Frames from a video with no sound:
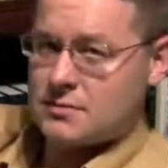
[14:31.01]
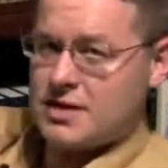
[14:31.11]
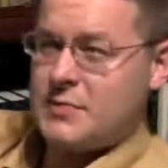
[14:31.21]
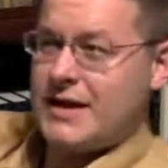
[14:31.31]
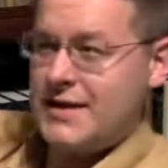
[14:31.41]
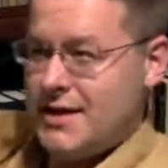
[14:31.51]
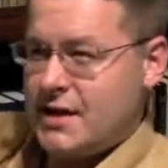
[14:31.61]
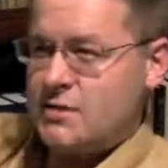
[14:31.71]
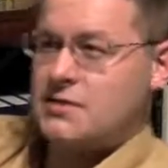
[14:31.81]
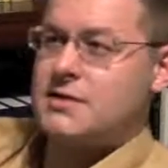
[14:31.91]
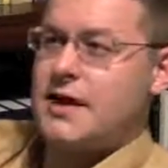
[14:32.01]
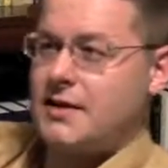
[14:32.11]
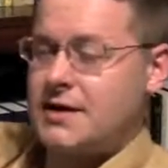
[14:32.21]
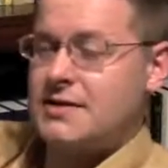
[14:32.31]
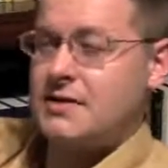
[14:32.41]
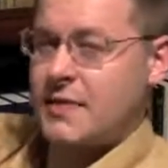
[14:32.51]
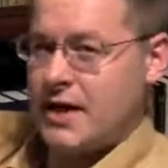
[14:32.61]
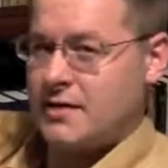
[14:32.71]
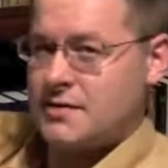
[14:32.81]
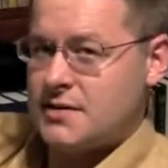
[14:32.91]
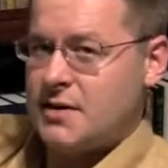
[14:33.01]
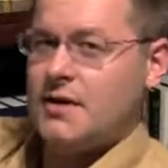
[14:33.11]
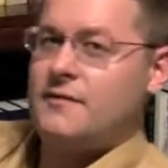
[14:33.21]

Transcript: He spent years telling his companions,